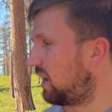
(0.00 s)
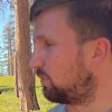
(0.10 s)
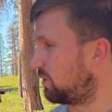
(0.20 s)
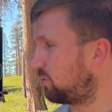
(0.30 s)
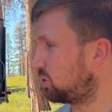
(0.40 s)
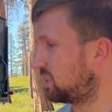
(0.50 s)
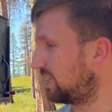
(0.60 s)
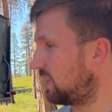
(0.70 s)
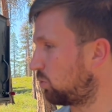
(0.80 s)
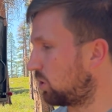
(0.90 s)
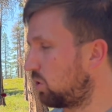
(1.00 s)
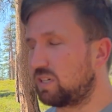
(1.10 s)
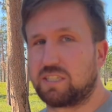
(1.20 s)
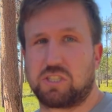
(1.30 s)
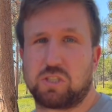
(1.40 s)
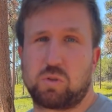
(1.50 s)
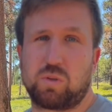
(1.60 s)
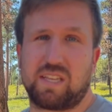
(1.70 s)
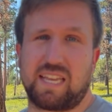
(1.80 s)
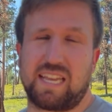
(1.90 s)
The first thing that we're going to
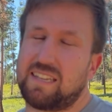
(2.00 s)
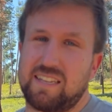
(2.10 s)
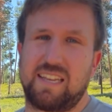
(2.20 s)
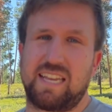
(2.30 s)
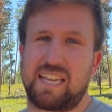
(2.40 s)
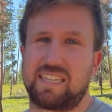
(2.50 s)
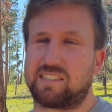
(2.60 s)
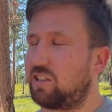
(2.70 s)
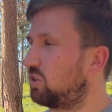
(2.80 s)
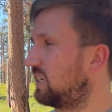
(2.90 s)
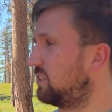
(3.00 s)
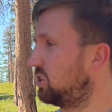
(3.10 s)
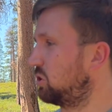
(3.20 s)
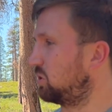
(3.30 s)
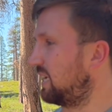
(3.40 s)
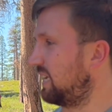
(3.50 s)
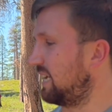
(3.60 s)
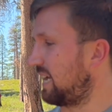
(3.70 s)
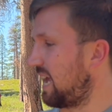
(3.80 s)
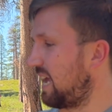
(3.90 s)
do is look into
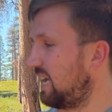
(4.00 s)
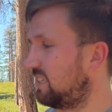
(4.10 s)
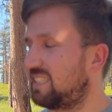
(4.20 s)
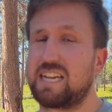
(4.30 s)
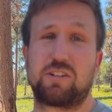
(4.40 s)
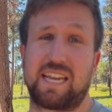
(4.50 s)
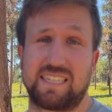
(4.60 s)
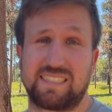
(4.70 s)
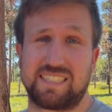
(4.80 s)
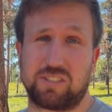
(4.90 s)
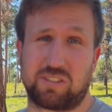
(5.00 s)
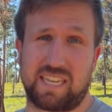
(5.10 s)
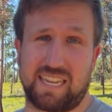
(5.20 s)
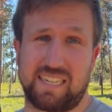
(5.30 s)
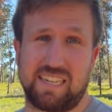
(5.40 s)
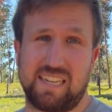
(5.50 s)
getting a tailgate seal kit.